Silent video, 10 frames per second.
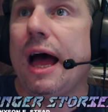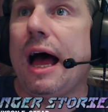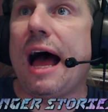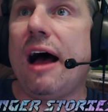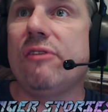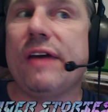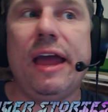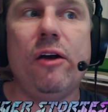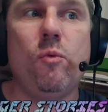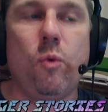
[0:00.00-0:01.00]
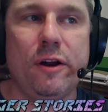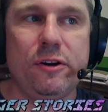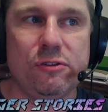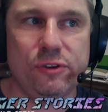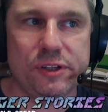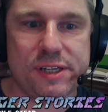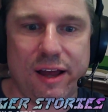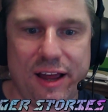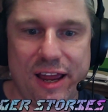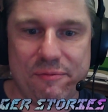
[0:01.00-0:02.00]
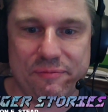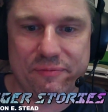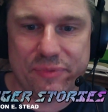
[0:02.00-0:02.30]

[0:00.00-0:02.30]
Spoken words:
Have a wonderful time.